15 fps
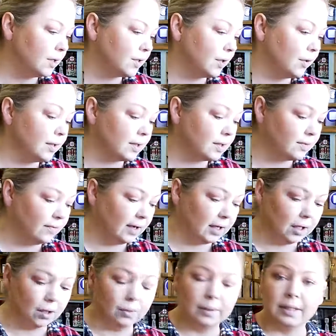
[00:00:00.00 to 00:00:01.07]
So this
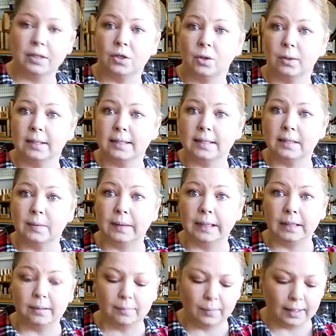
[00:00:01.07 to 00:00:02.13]
video is short and
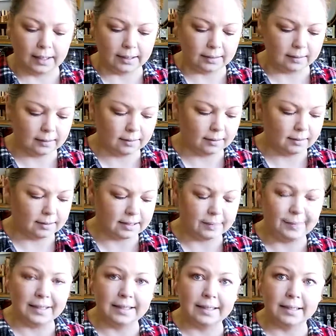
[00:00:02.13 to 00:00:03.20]
sweet, but
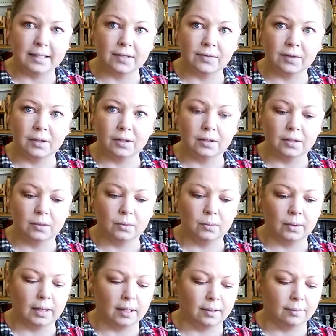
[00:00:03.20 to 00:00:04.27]
some ideas for you
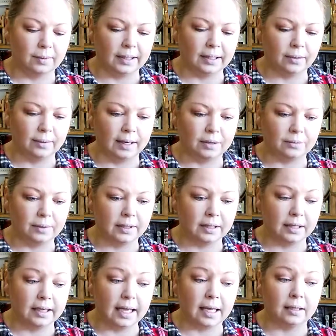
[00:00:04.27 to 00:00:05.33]
to play around with.
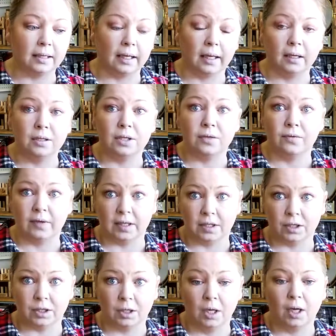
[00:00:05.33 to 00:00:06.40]
Again, Caged
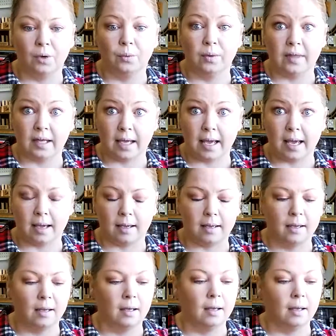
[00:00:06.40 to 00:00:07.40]
Fish with a K.